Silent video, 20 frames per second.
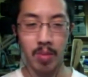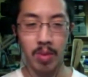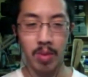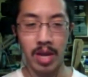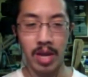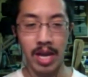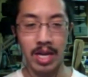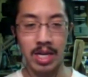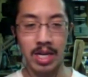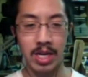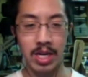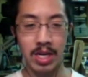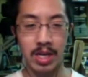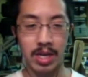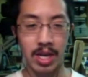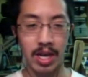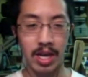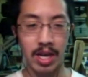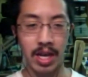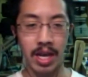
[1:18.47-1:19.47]
we had a,
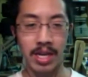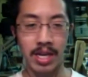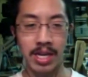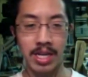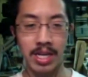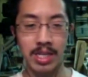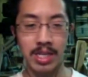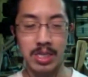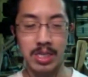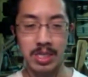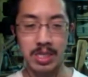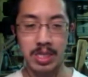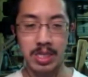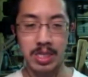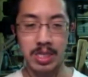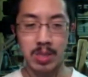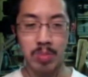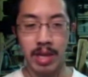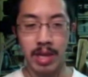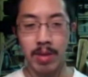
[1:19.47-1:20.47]
a nice
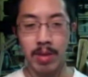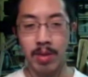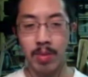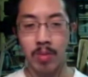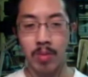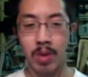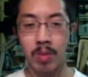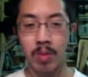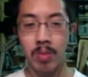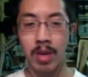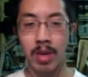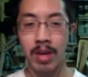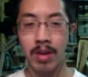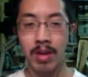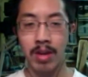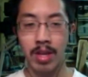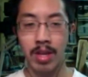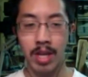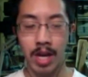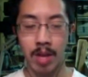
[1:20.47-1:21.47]
display we'd made
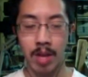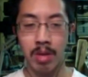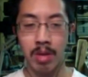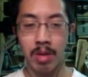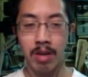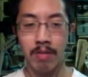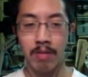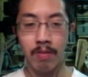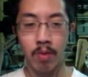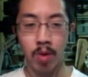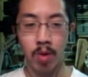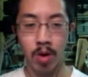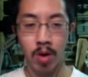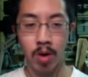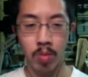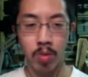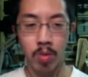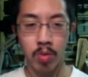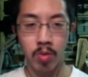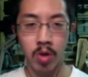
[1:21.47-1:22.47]
that I made
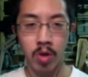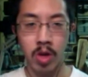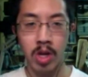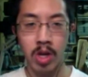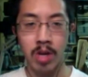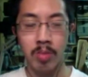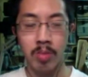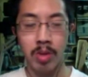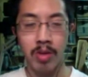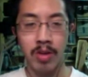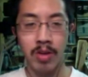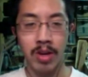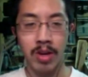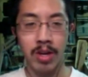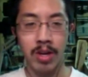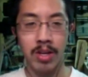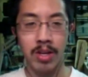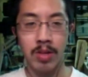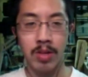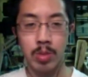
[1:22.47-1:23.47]
for Woodworking in
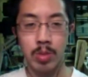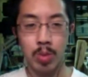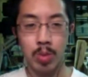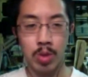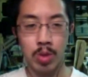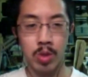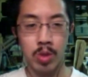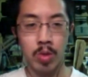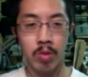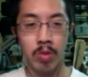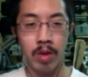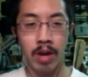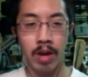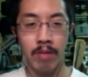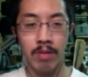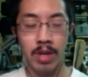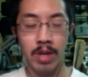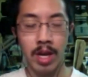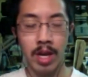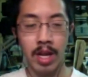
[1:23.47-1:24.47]
America that was supposed to
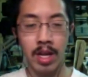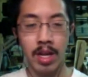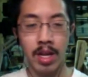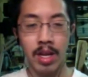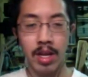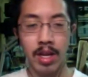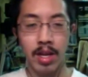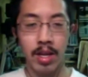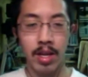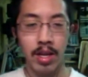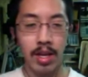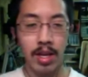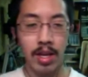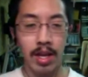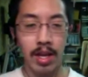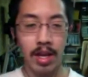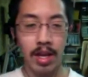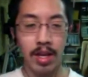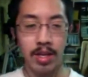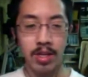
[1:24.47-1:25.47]
arrive today
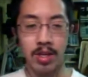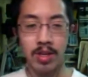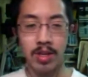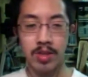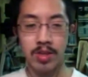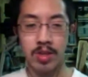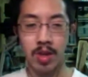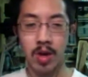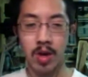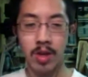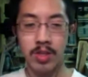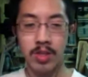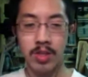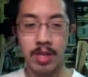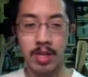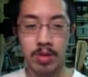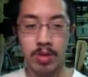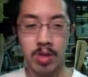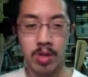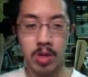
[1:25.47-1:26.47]
at uh, Scott's, and
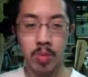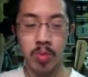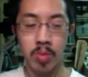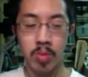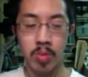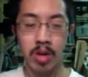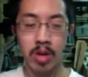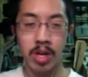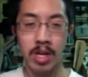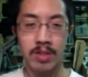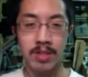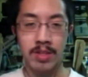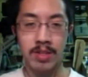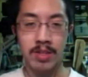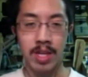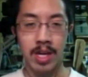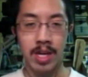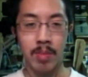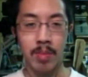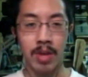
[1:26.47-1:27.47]
he was going to bring it and set
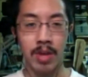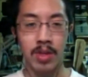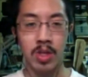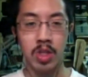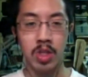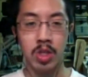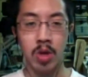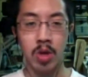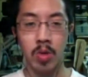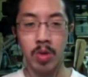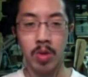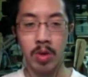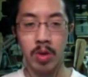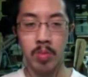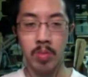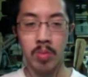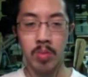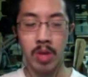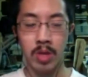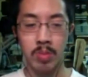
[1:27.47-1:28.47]
it up at the show and
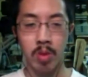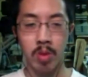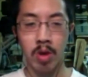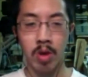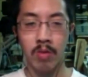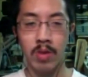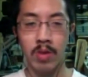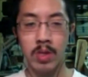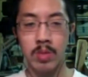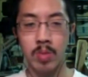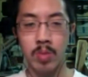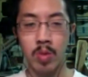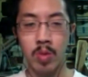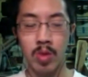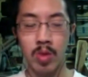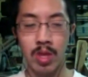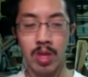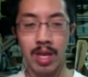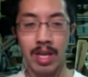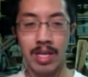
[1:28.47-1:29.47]
as part of his
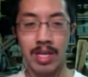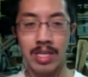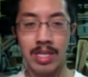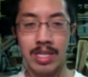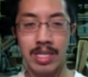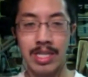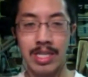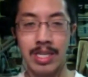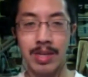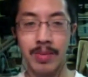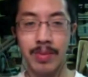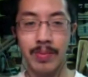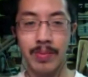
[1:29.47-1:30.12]
booth, and uh,